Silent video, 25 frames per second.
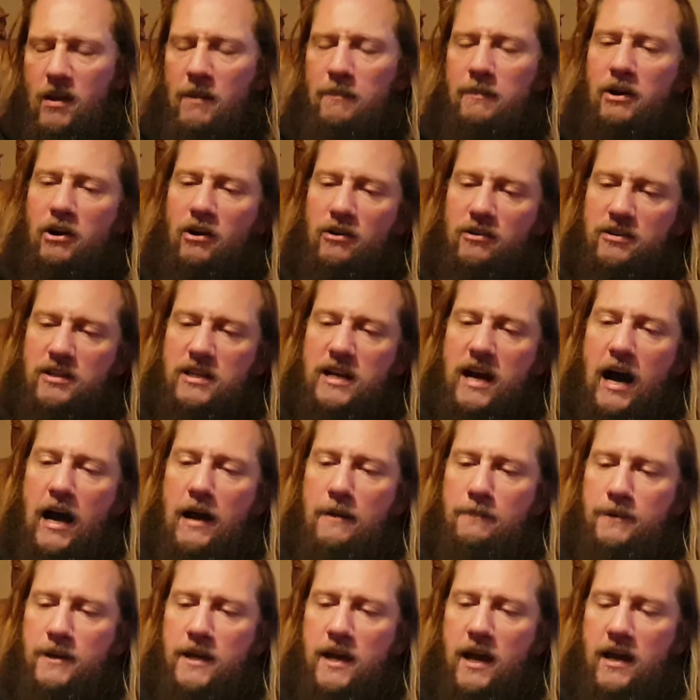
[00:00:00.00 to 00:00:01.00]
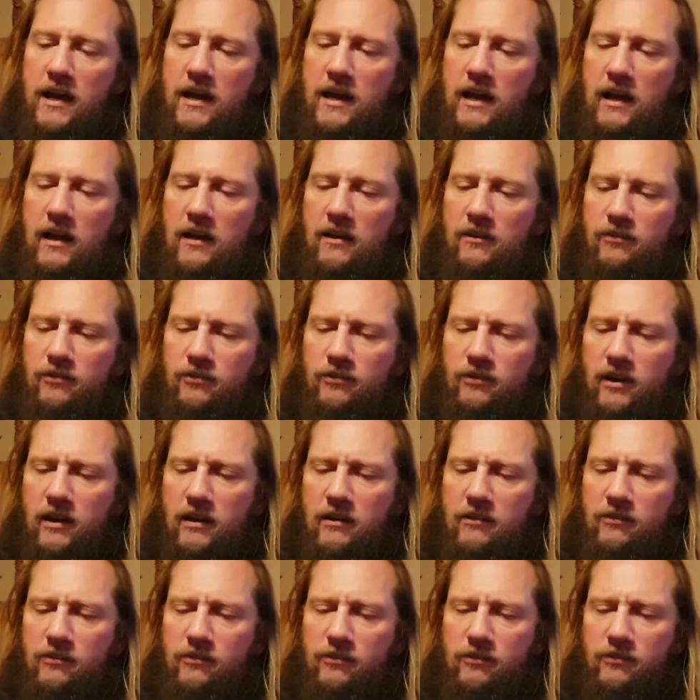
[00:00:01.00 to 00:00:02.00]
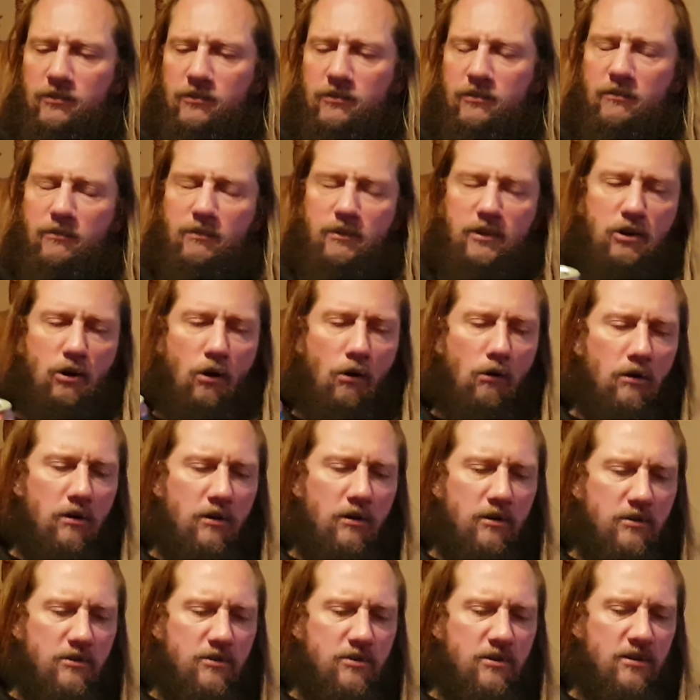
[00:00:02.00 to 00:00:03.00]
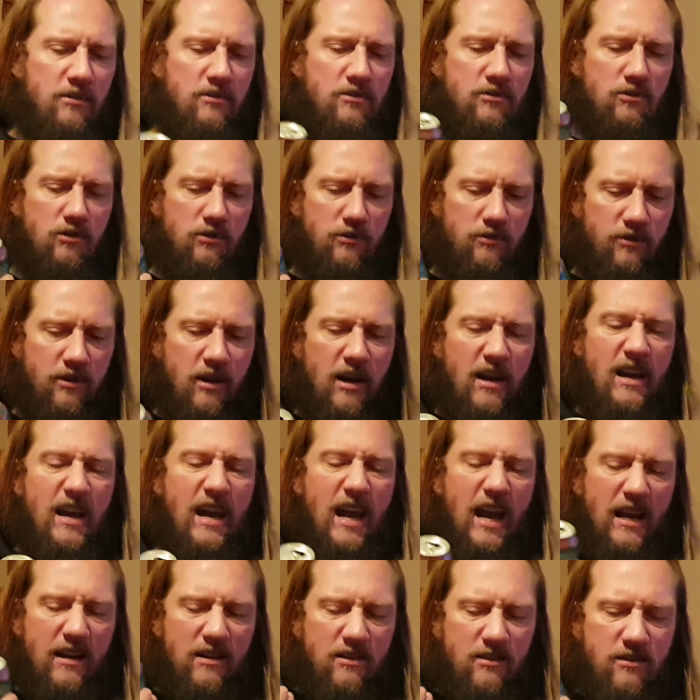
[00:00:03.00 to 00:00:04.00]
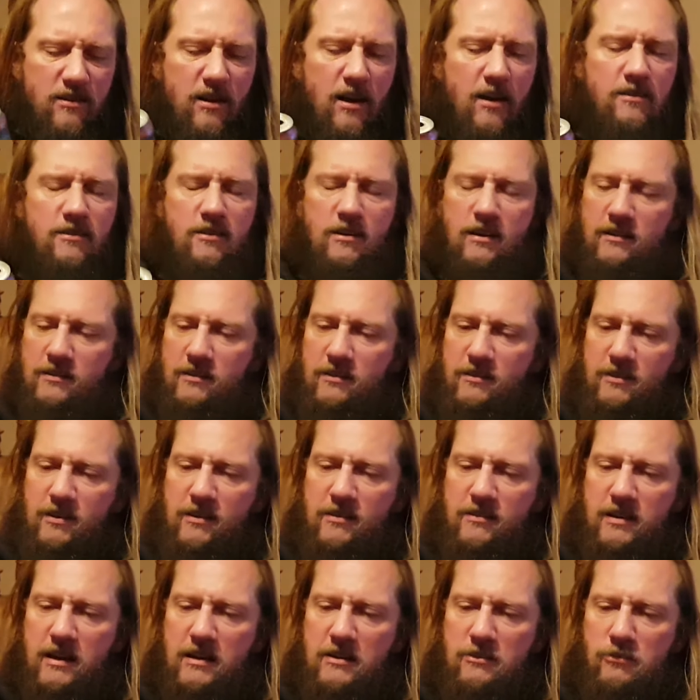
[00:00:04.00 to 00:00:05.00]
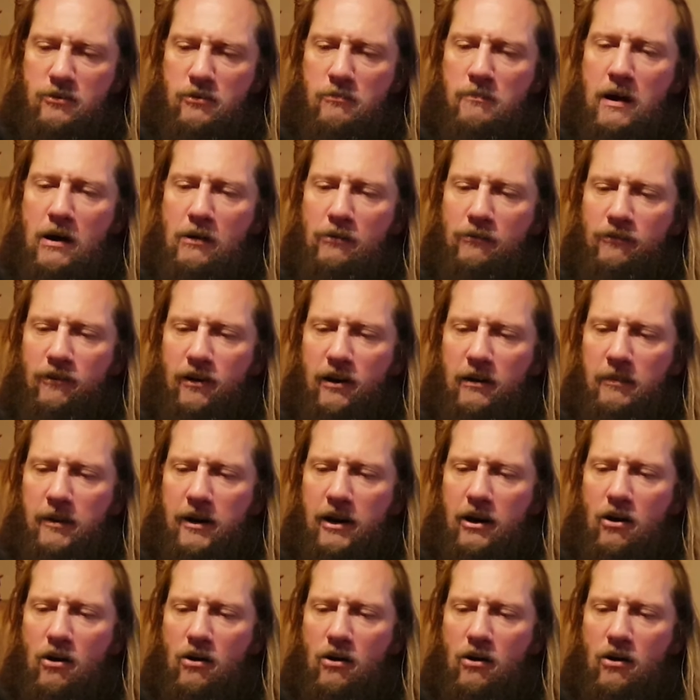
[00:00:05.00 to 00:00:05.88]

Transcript: because the IPA is the orange is just, it stays, as I said, stays in your mouth for a little bit